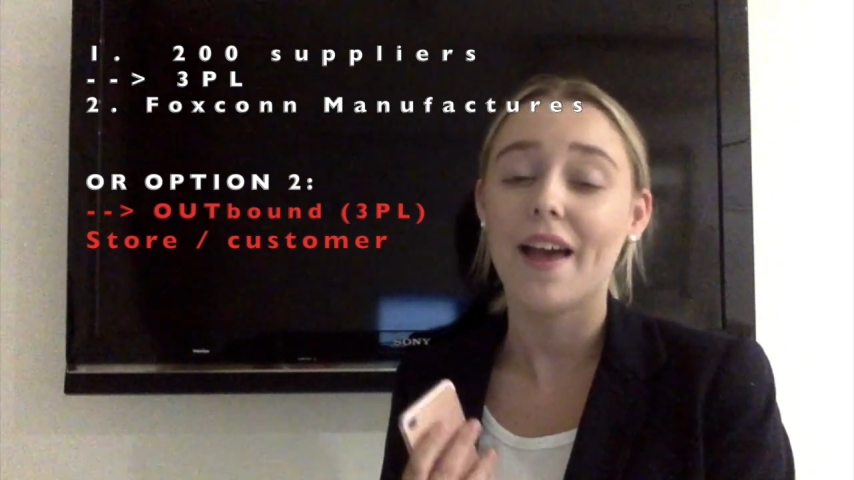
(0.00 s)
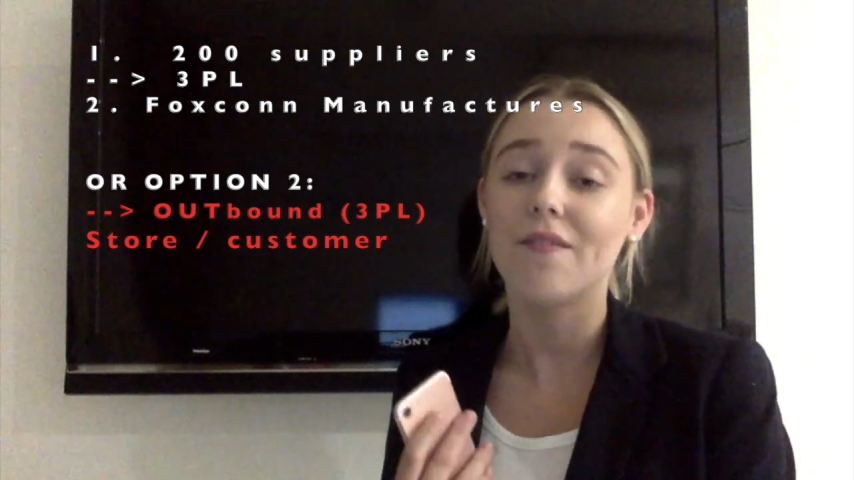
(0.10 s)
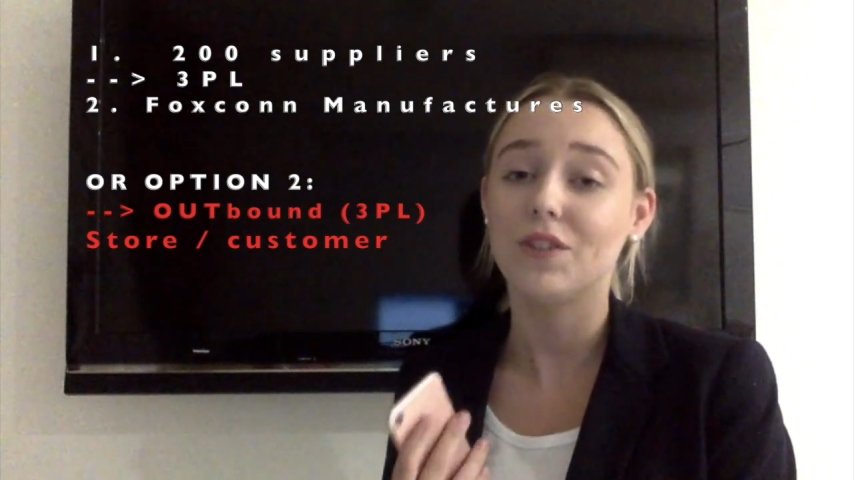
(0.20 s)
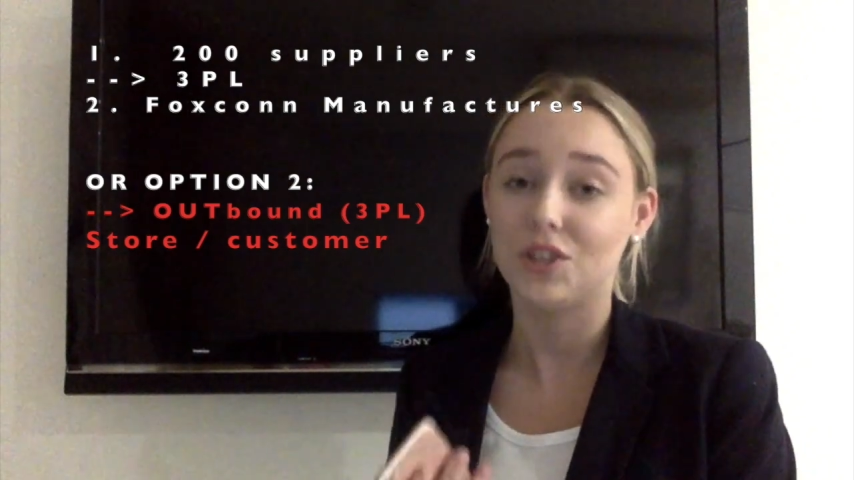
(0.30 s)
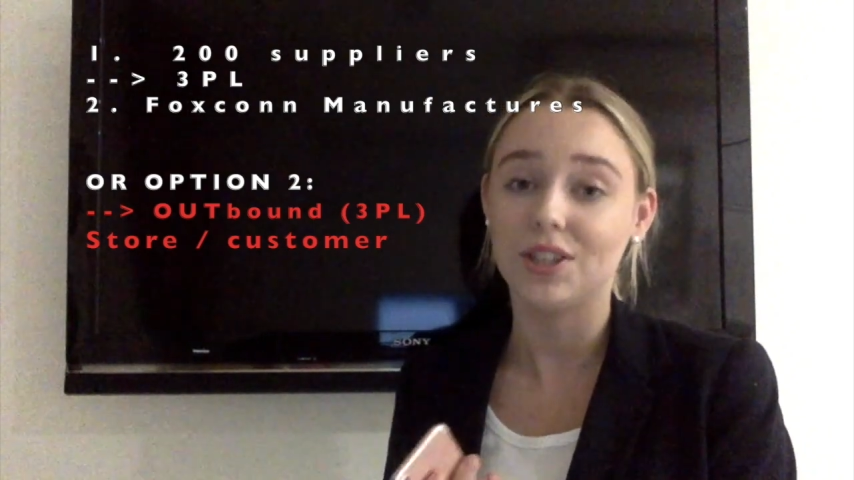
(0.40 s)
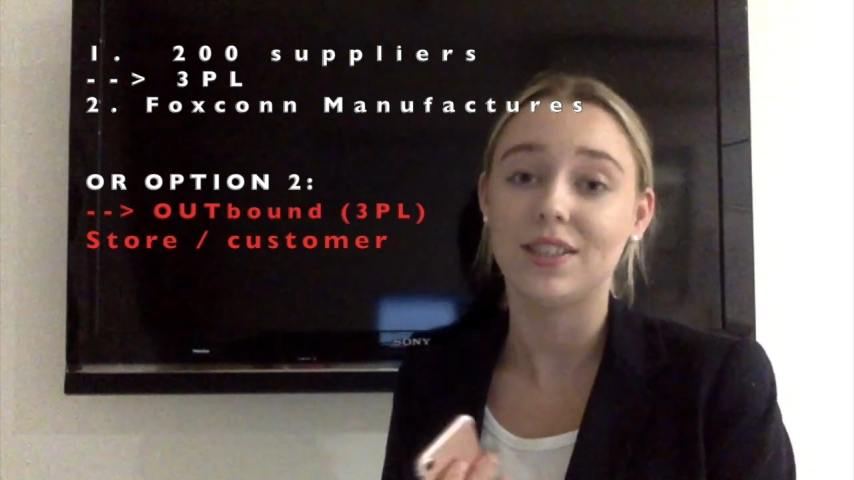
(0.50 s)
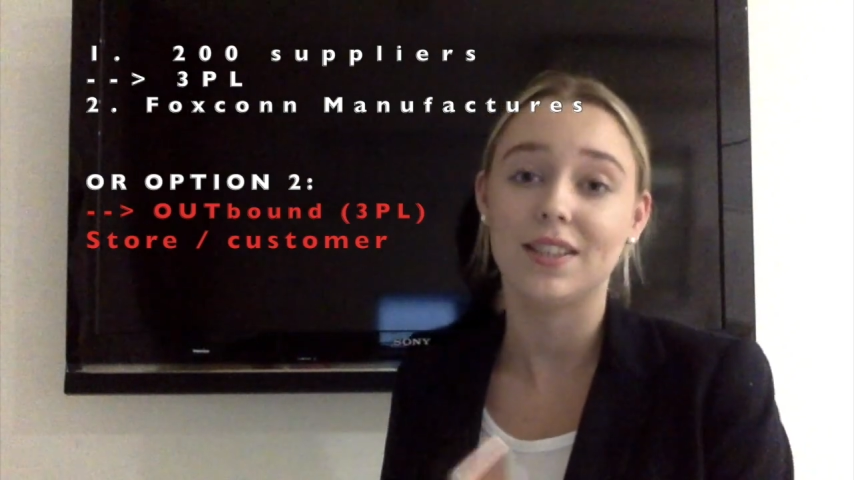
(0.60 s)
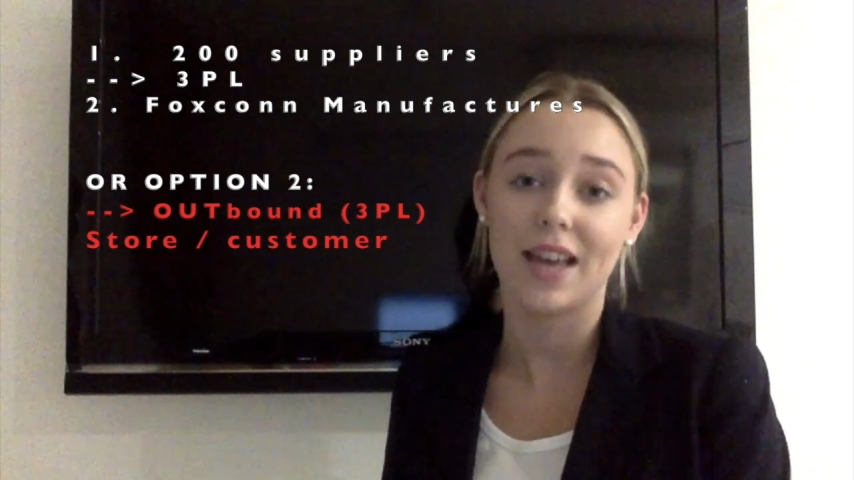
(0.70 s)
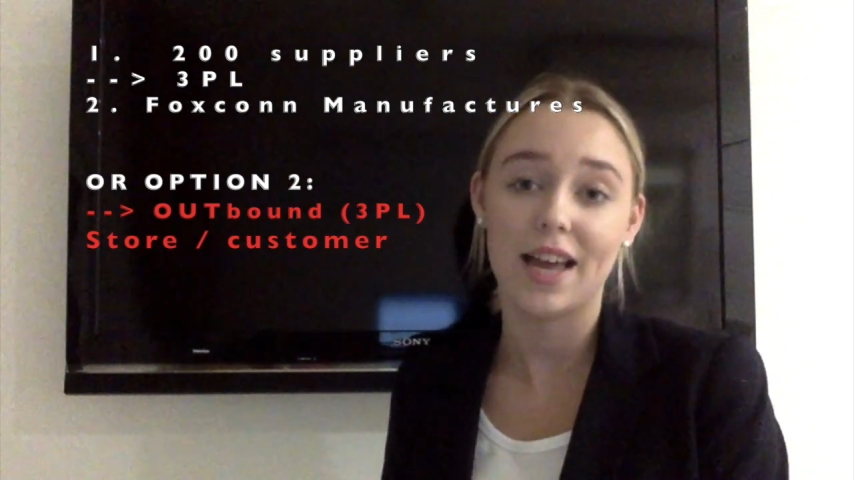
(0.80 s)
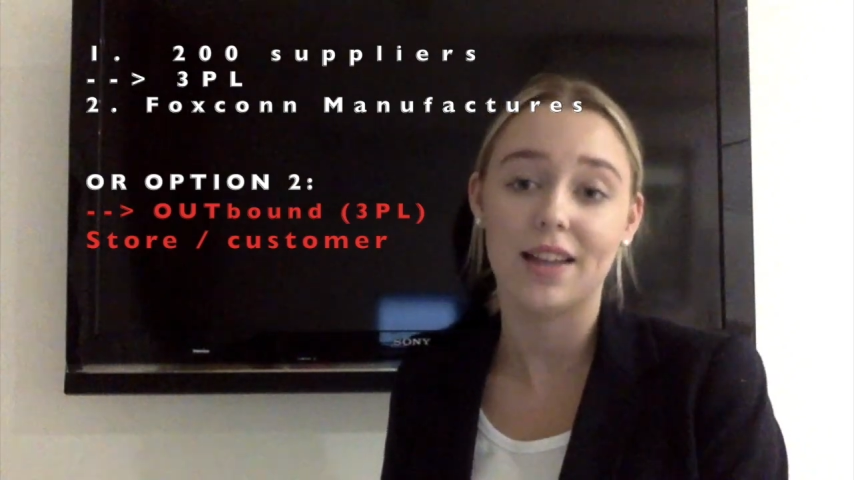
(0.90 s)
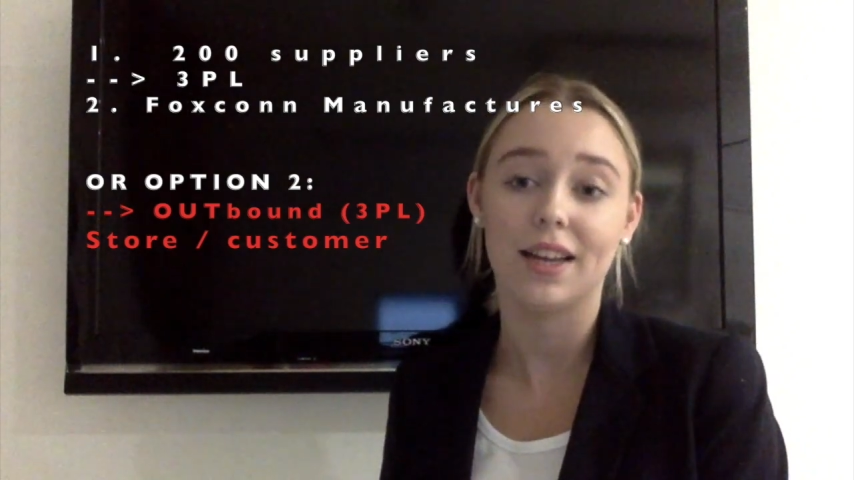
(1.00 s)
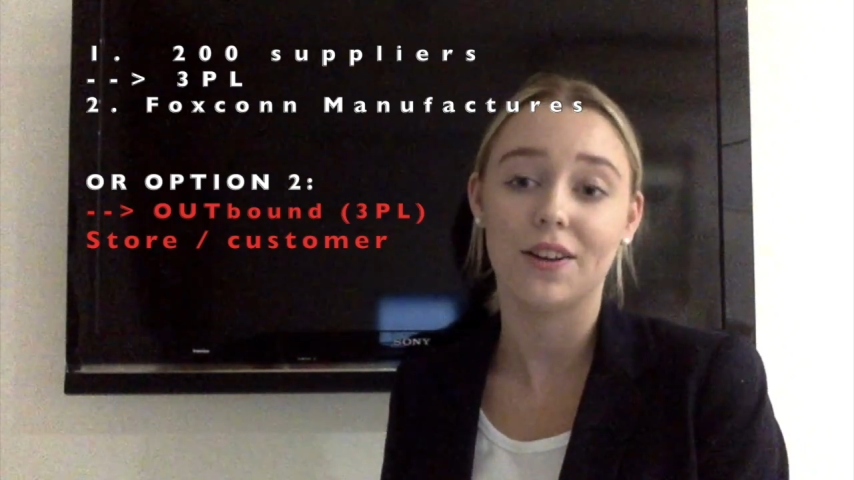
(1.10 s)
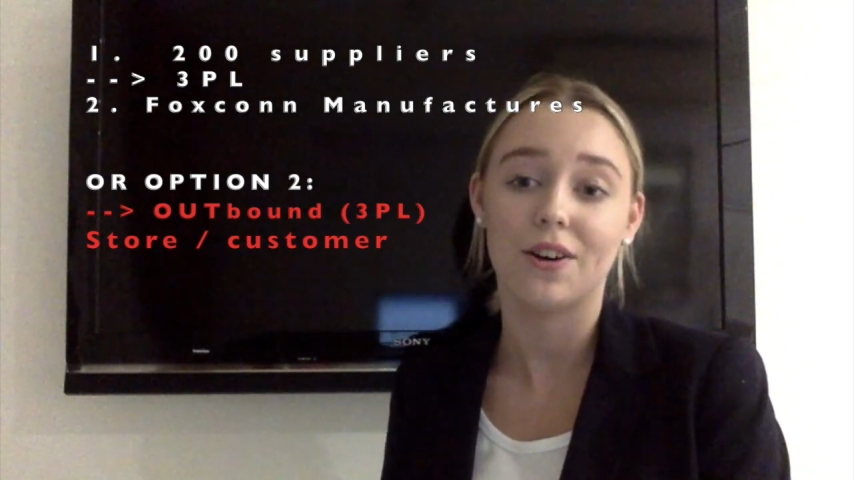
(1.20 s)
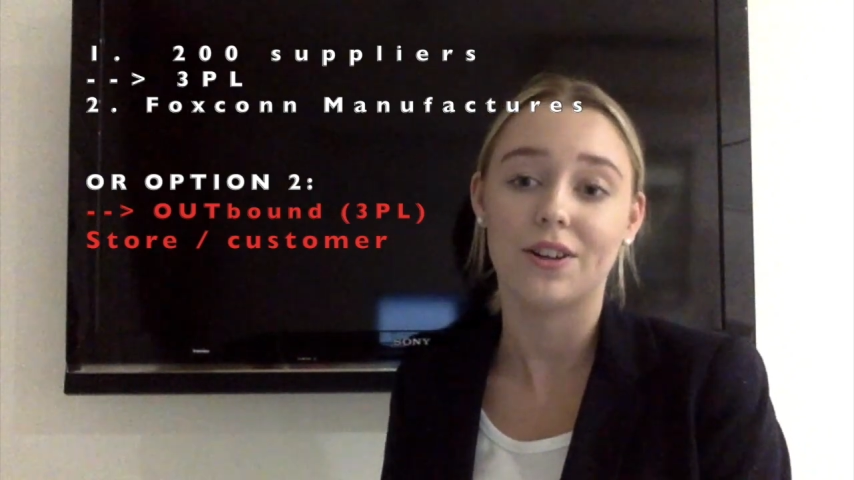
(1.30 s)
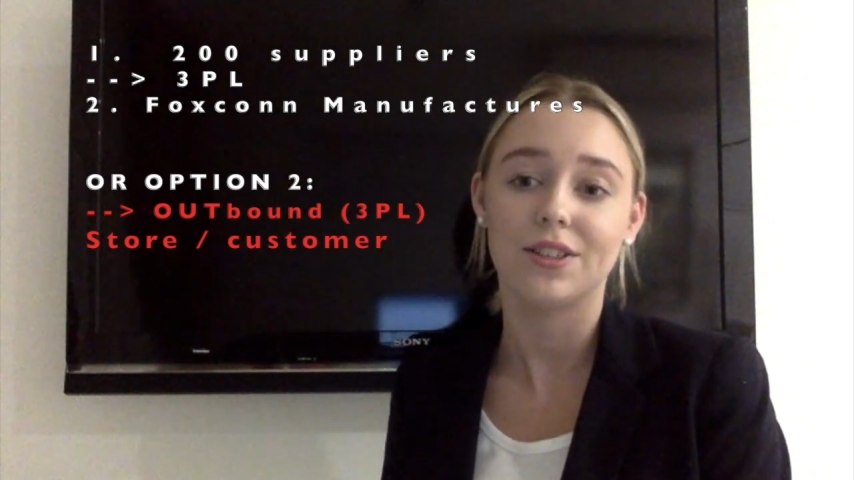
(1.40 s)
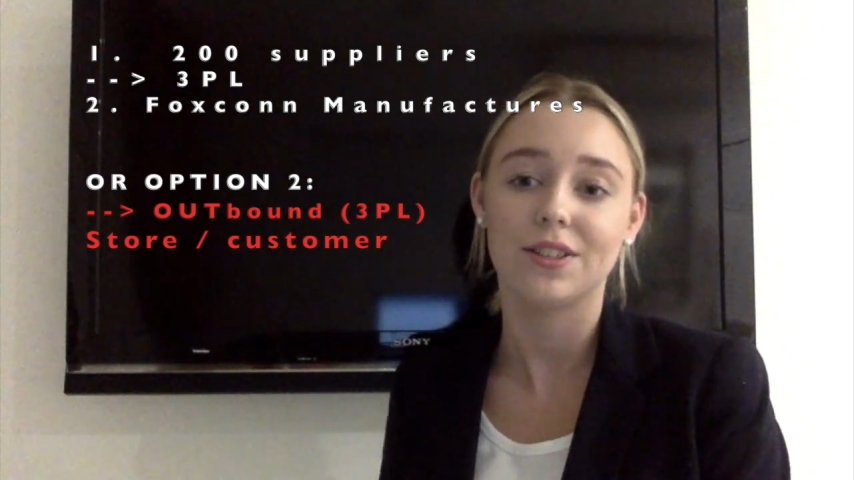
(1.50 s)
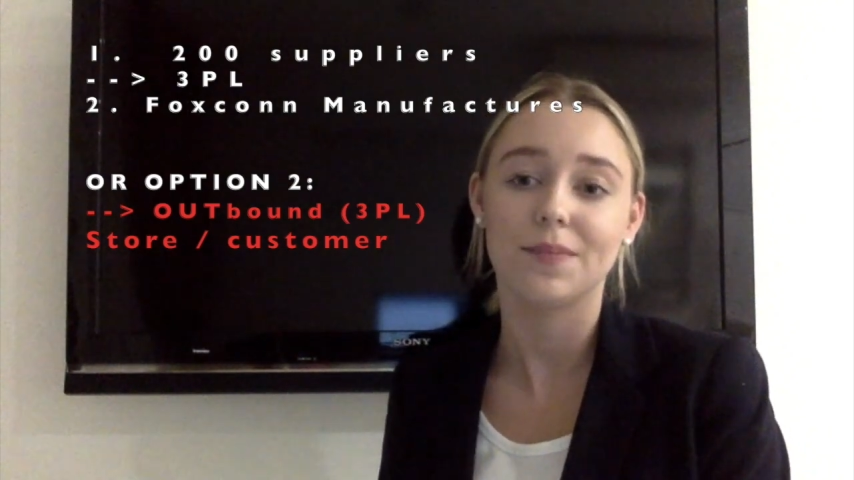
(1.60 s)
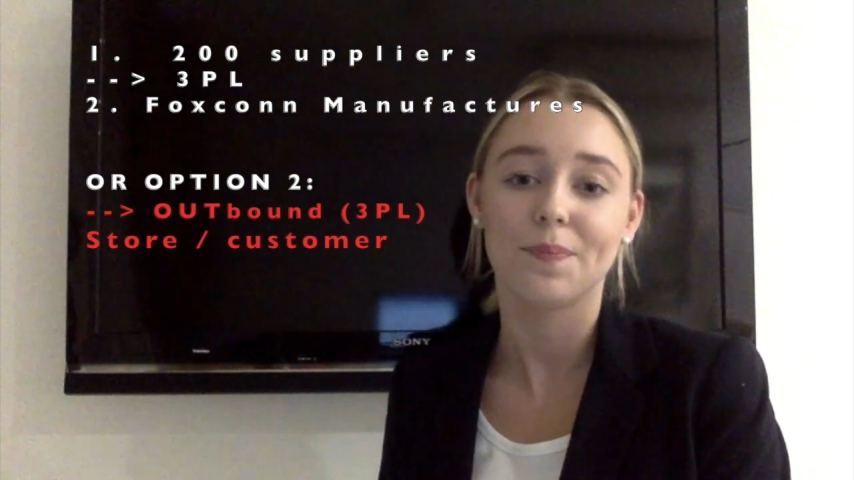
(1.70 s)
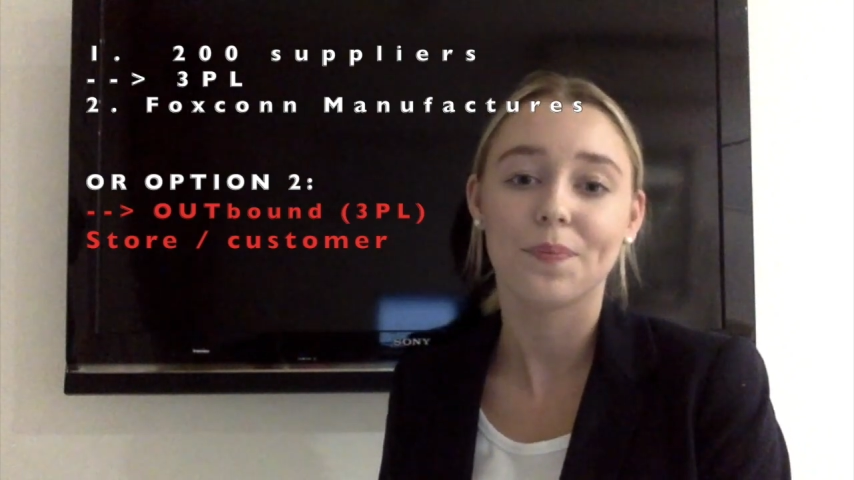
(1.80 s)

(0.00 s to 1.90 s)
and reduces handling costs.